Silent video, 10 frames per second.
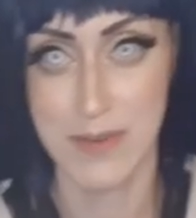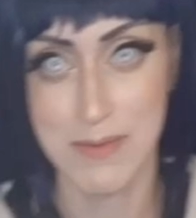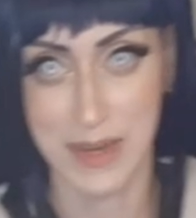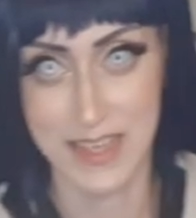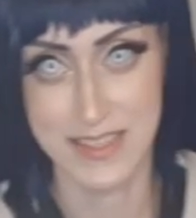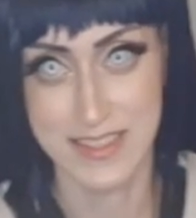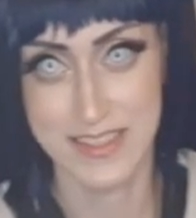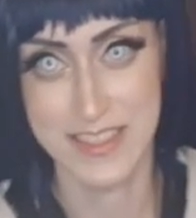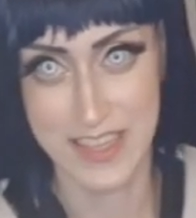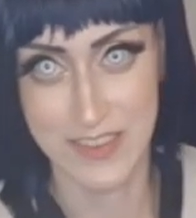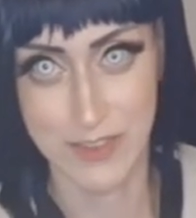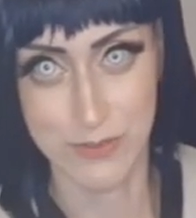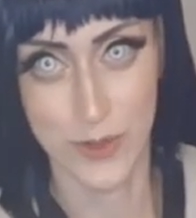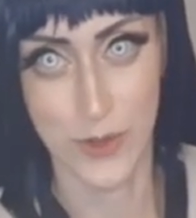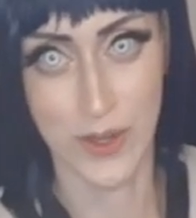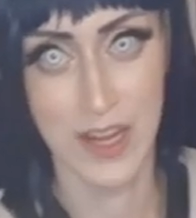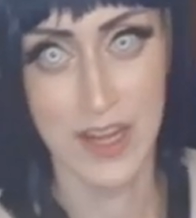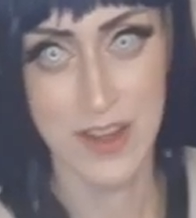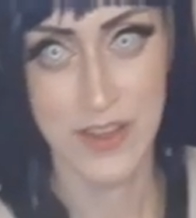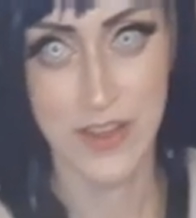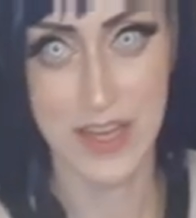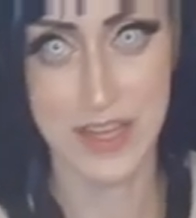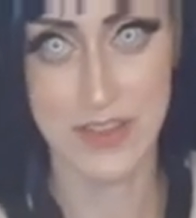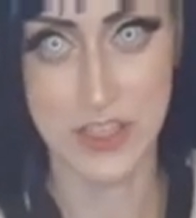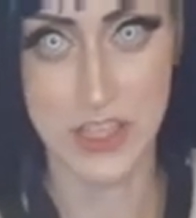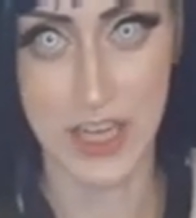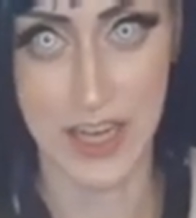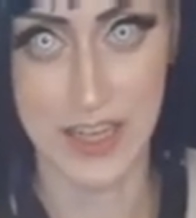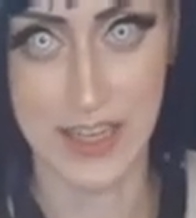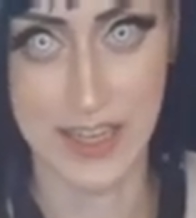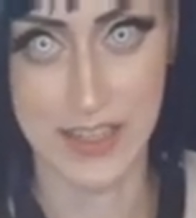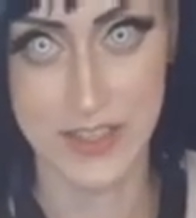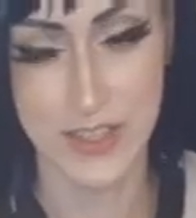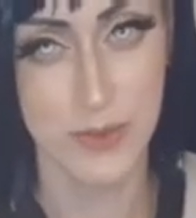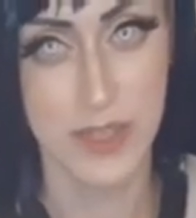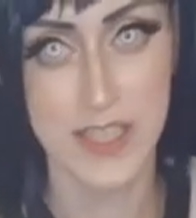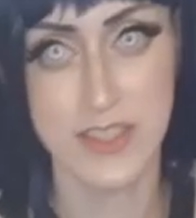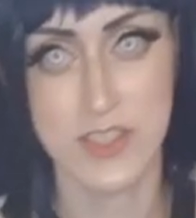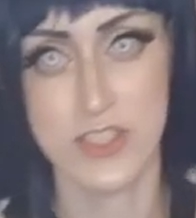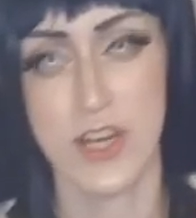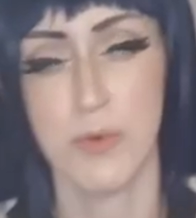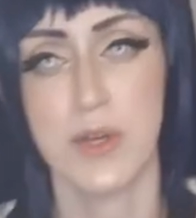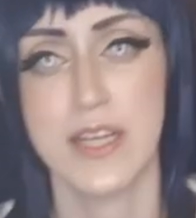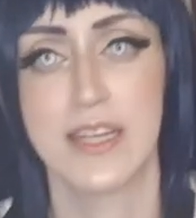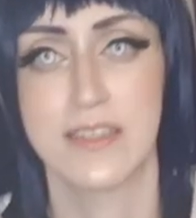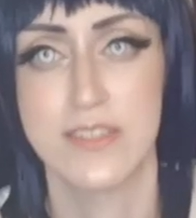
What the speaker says: my best to get the full thing in the shot, and you know what? It's just not working.